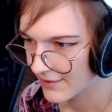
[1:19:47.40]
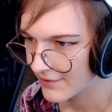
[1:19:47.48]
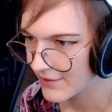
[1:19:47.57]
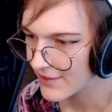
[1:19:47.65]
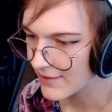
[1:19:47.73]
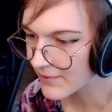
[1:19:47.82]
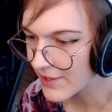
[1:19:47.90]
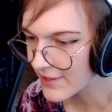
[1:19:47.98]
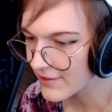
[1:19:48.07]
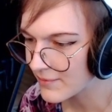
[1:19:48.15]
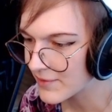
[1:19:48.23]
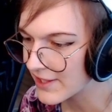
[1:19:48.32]
So then we're
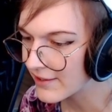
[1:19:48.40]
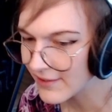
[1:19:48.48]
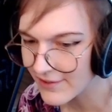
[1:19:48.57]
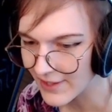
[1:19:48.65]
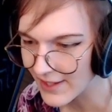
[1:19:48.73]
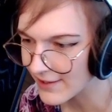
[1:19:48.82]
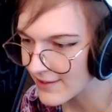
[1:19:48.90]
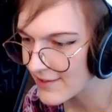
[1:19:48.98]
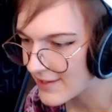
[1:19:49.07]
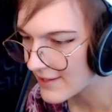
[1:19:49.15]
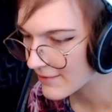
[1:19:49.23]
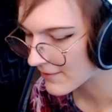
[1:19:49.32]
gonna do material invalid
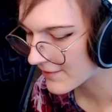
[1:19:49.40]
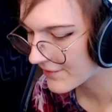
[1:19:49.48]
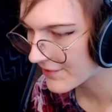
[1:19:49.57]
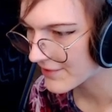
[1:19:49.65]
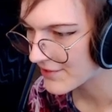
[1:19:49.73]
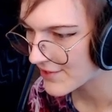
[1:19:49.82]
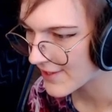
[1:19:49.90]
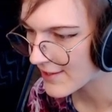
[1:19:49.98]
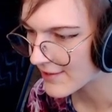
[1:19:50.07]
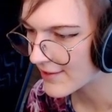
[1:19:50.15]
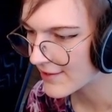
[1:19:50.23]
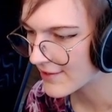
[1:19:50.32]
equals
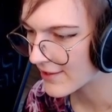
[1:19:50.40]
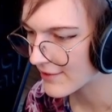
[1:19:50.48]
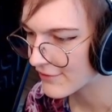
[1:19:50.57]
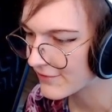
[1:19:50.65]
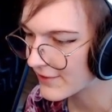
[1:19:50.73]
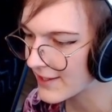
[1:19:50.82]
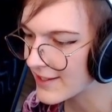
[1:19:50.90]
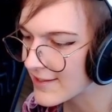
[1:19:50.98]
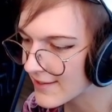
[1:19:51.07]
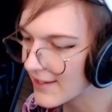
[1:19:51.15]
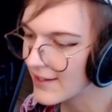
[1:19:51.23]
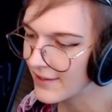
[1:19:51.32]

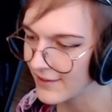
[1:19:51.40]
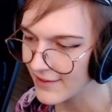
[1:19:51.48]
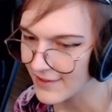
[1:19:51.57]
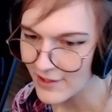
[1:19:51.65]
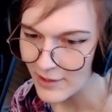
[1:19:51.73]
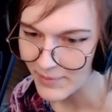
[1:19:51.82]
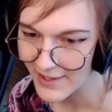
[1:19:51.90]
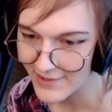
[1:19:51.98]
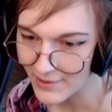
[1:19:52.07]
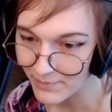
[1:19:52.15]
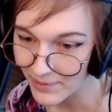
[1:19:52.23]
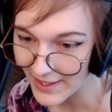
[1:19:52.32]
shader.find, and then you pass
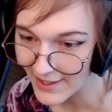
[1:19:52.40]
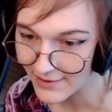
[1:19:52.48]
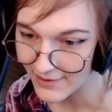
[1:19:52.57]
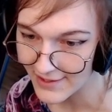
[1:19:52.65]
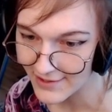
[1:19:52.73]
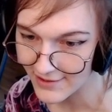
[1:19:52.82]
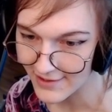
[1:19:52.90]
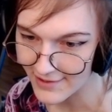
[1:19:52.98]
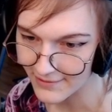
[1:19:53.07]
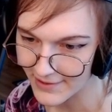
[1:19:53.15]
a path into this